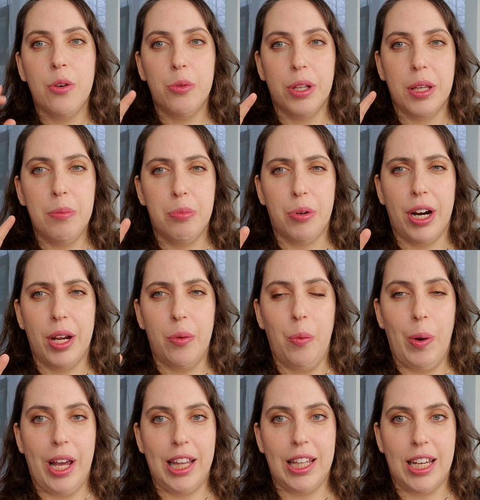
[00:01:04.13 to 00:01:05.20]
really bright
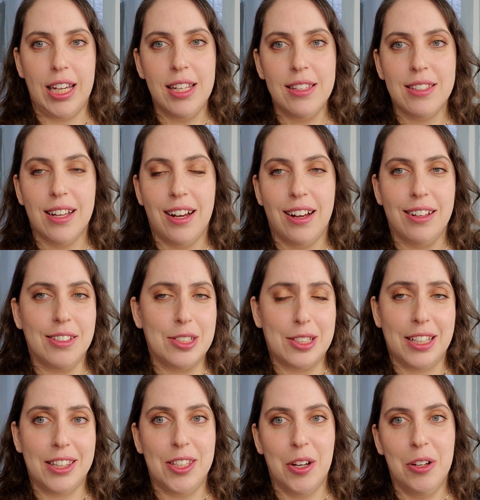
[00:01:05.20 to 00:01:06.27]
white lights. Uh, it's
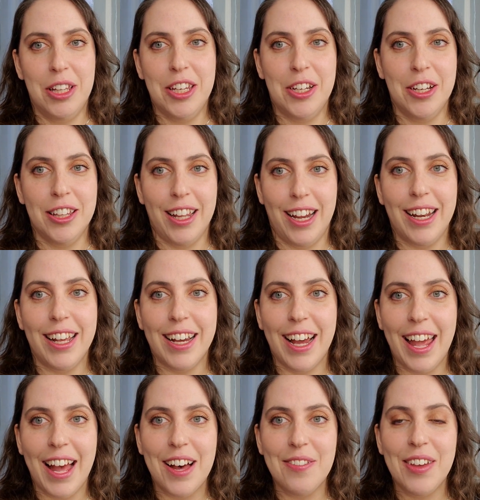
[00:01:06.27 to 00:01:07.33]
just like the only good lighting
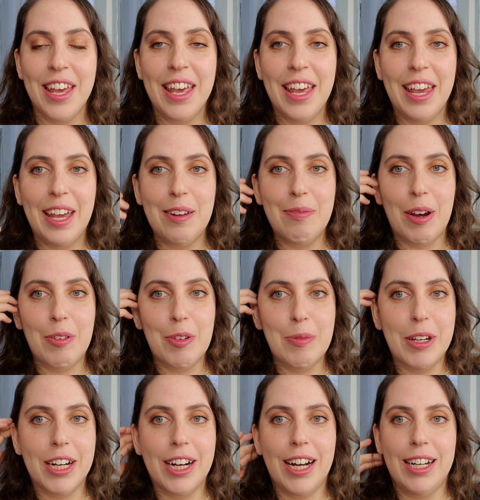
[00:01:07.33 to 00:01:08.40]
I have in my room
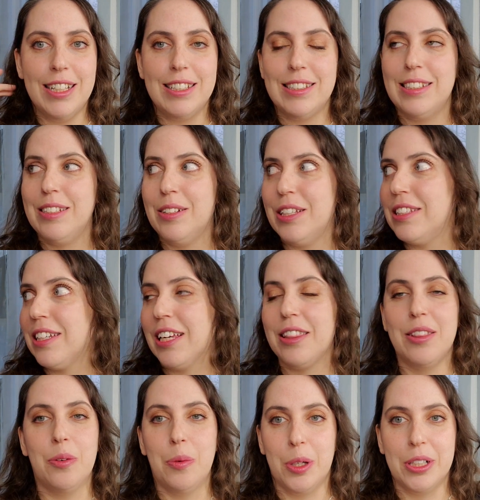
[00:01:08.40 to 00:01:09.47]
here, and it's it's
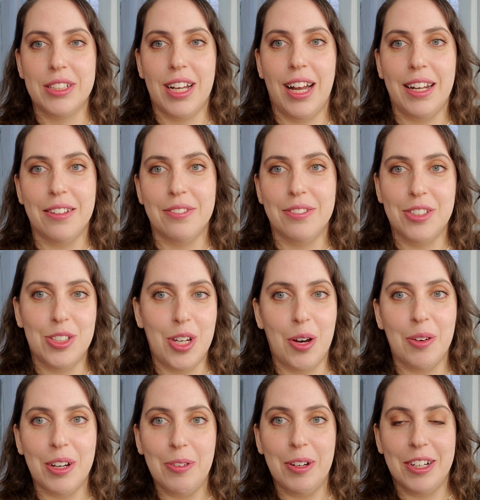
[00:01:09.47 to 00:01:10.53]
like the worst kind of
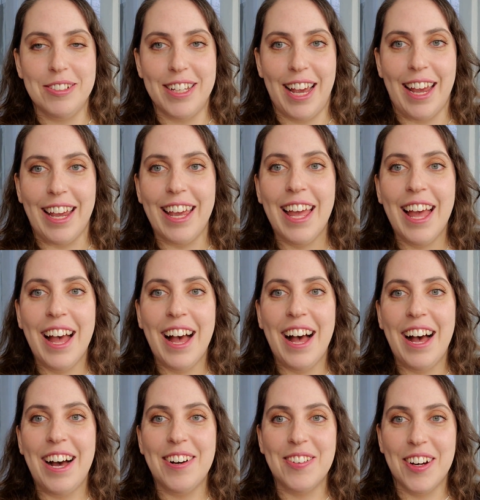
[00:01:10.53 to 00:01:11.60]
snowy weird day
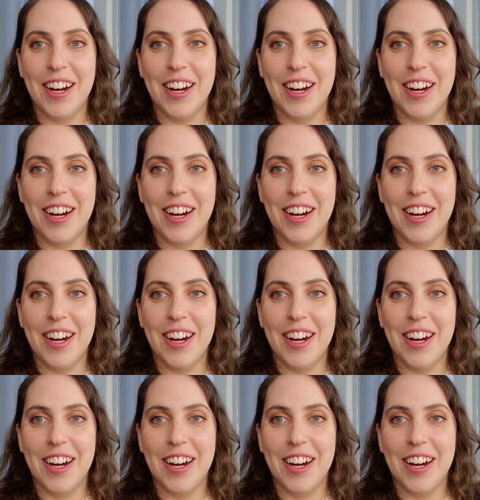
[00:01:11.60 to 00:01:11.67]
uh,